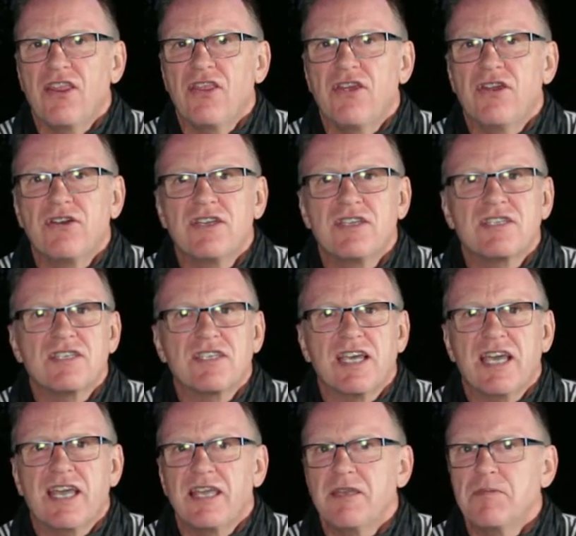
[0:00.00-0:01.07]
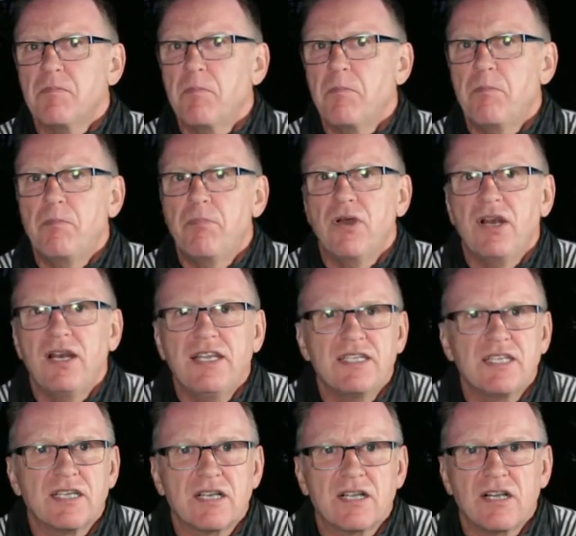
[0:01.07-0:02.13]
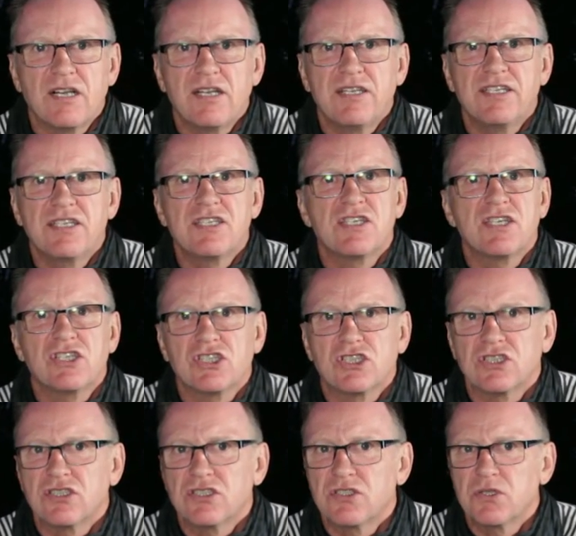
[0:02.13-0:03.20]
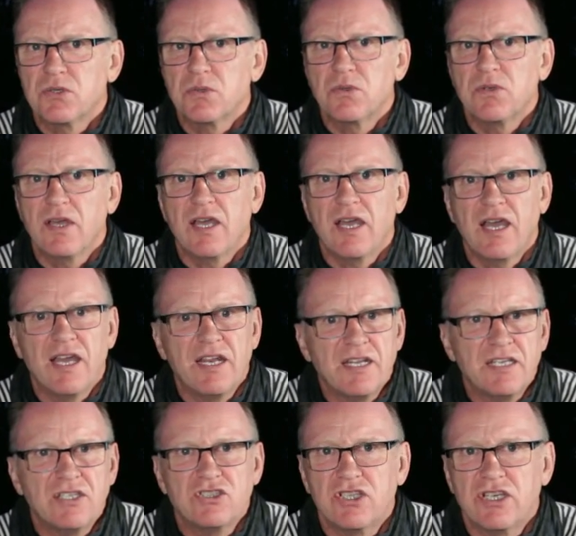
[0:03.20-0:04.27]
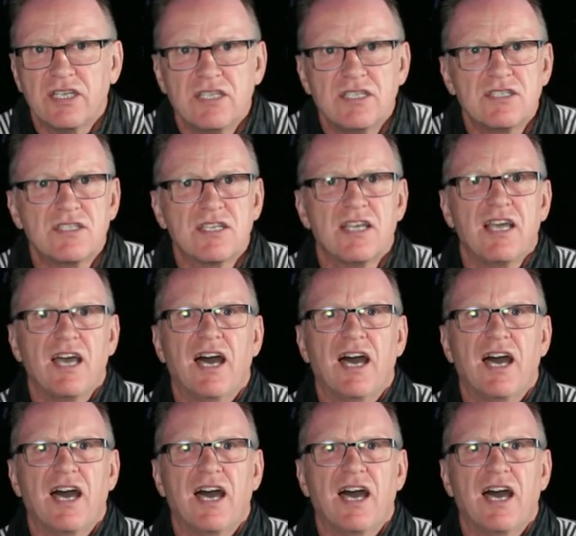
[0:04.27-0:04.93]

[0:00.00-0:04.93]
There is a political decision to any cheese.